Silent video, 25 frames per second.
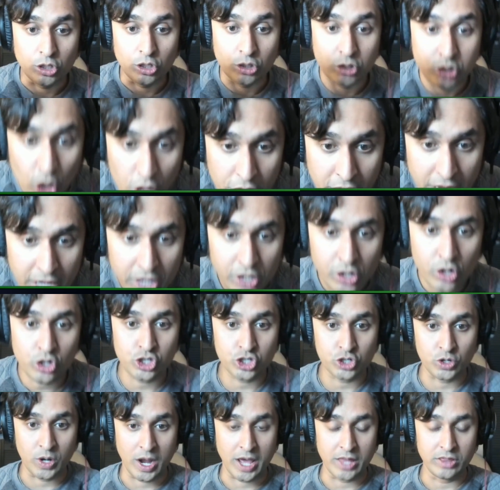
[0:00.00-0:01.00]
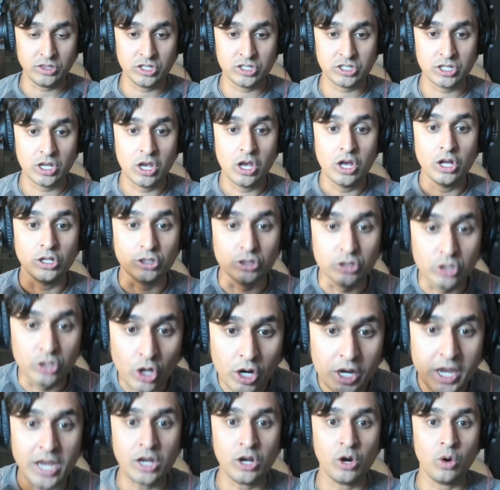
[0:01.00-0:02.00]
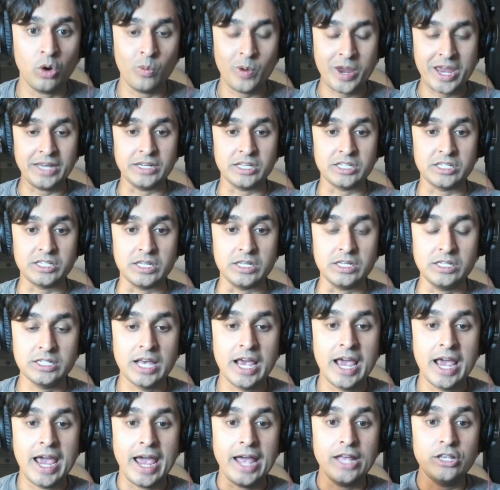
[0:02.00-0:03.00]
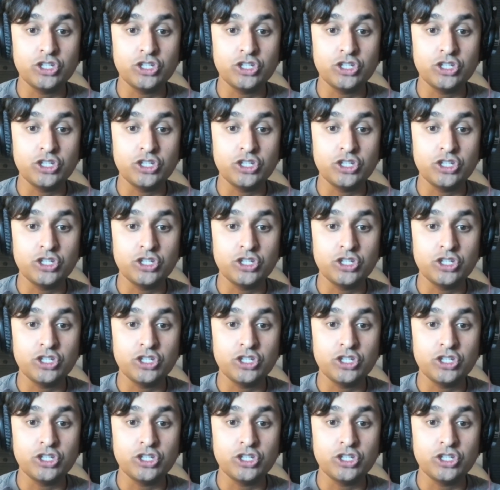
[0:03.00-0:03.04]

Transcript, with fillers: look at your strengths, look at your weaknesses,